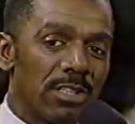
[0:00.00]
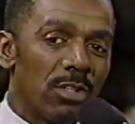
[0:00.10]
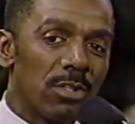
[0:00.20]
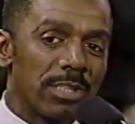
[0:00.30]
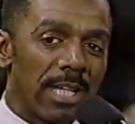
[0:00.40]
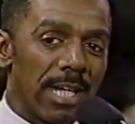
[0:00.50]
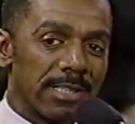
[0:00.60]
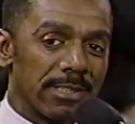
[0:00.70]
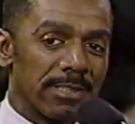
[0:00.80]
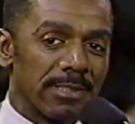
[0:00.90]
or lower
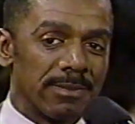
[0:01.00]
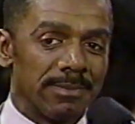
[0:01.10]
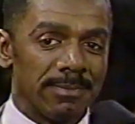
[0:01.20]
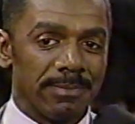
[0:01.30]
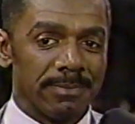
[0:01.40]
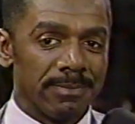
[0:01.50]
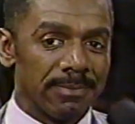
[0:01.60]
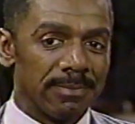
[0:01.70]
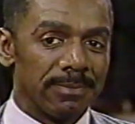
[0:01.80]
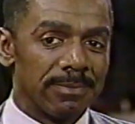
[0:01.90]
tax? Give
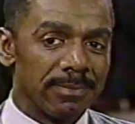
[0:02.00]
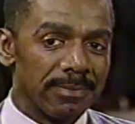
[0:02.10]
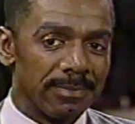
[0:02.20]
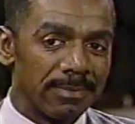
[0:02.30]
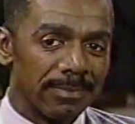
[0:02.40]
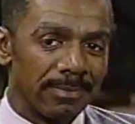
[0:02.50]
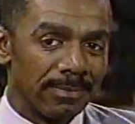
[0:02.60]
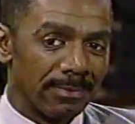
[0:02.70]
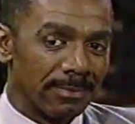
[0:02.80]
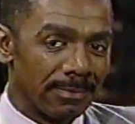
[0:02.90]
I,